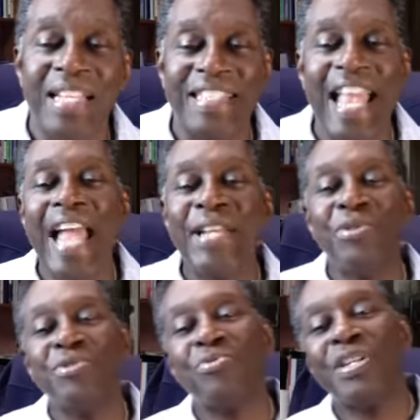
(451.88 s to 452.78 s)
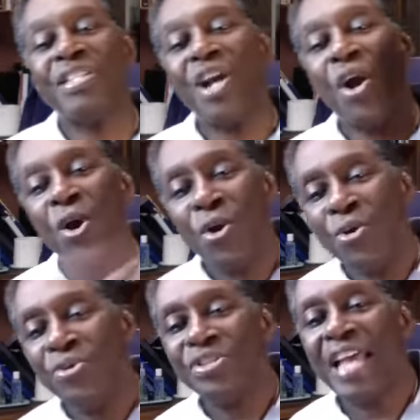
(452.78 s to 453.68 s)
Daniels
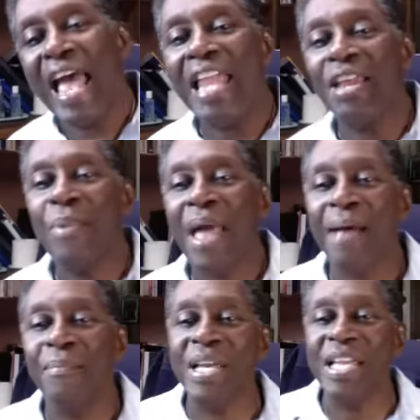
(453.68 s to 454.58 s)
returned to Alabama